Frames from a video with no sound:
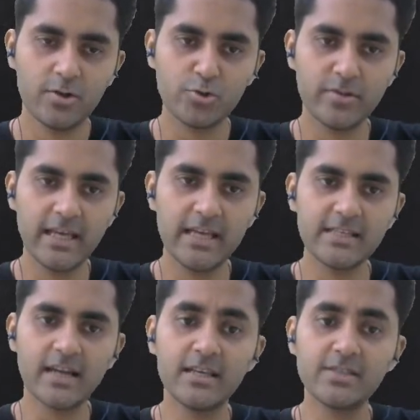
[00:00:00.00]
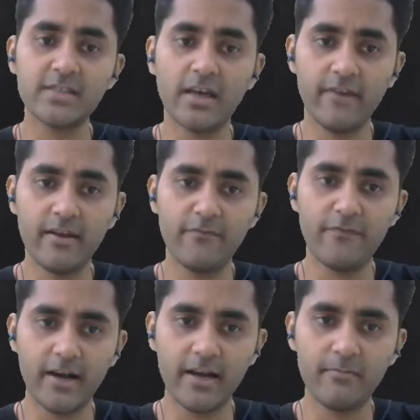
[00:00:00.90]
So these are the 7
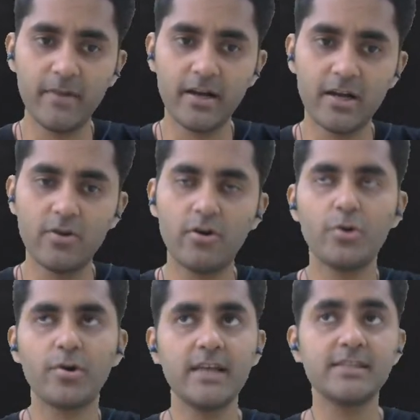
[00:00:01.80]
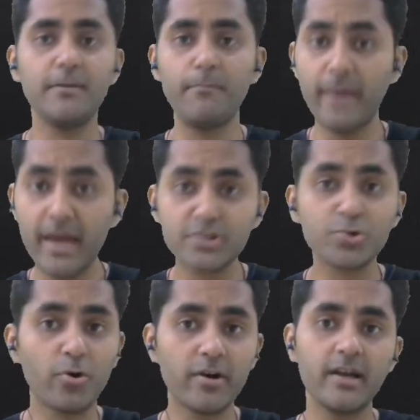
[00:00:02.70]
fundamental, or you can say base
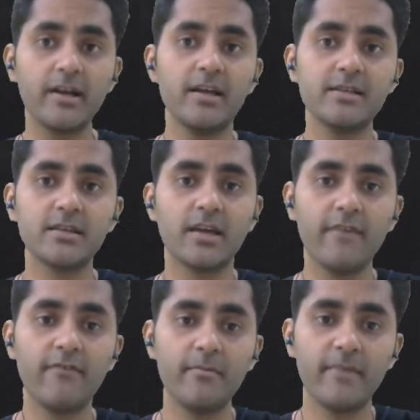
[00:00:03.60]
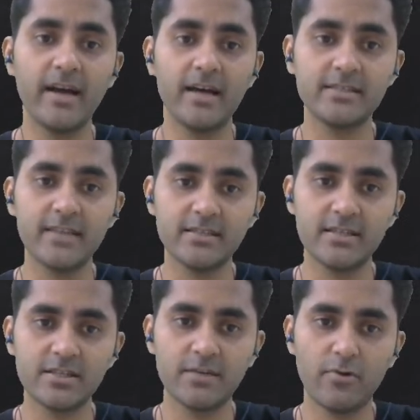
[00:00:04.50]
quantities given by SI
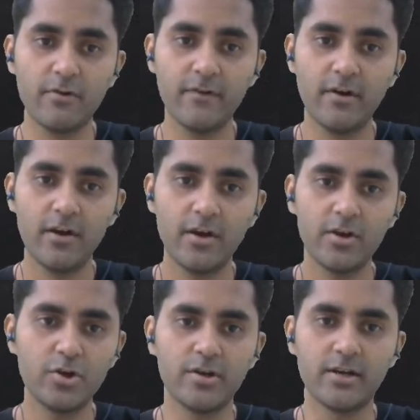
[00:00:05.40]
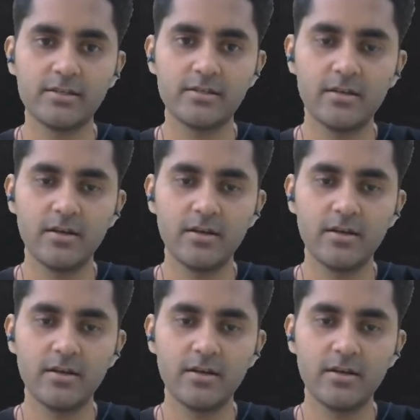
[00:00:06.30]
system of units.